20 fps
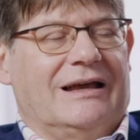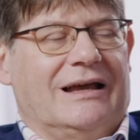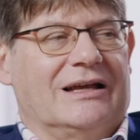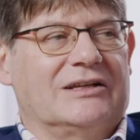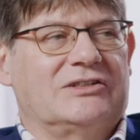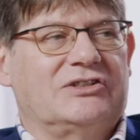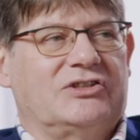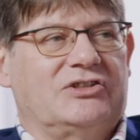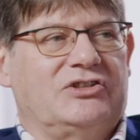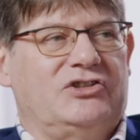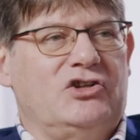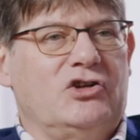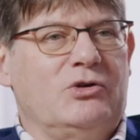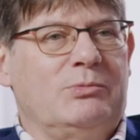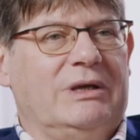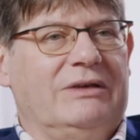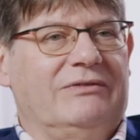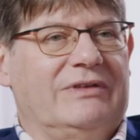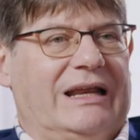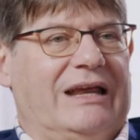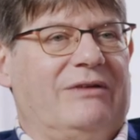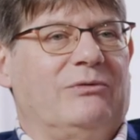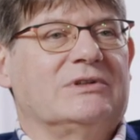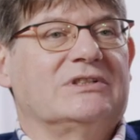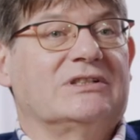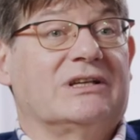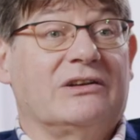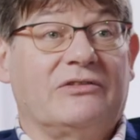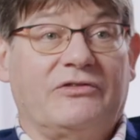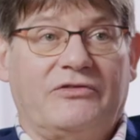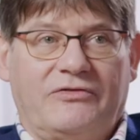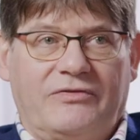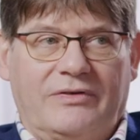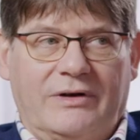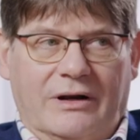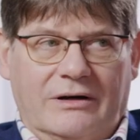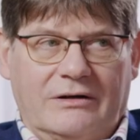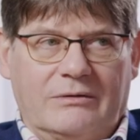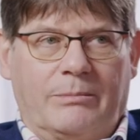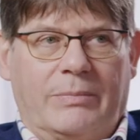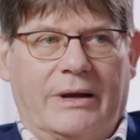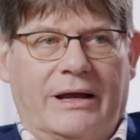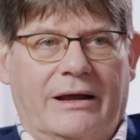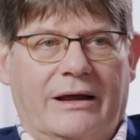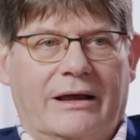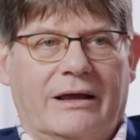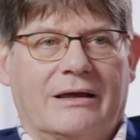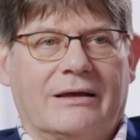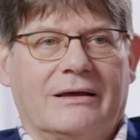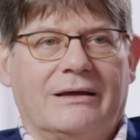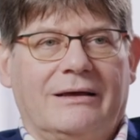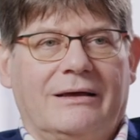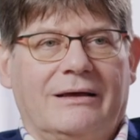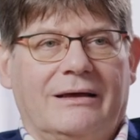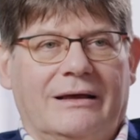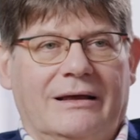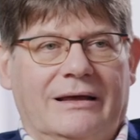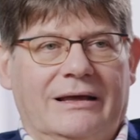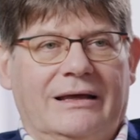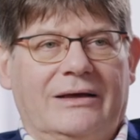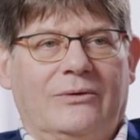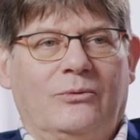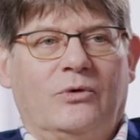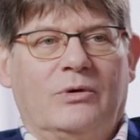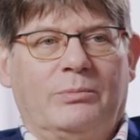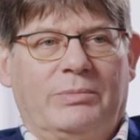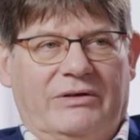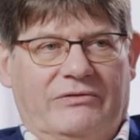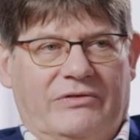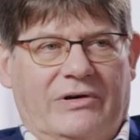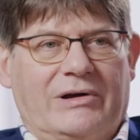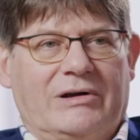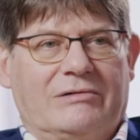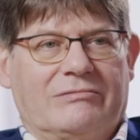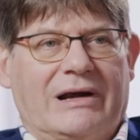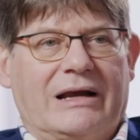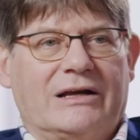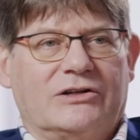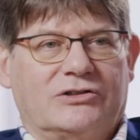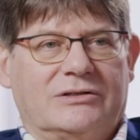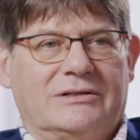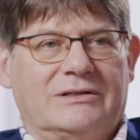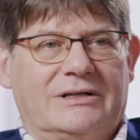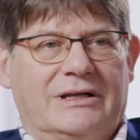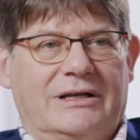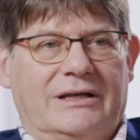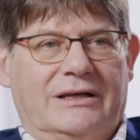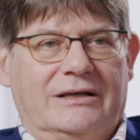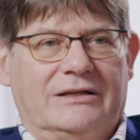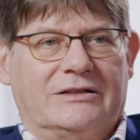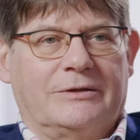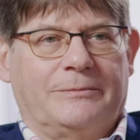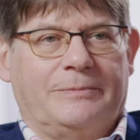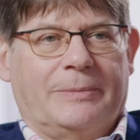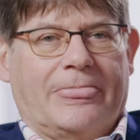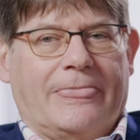assuming that everyone's going to flood back, it would be very rash indeed.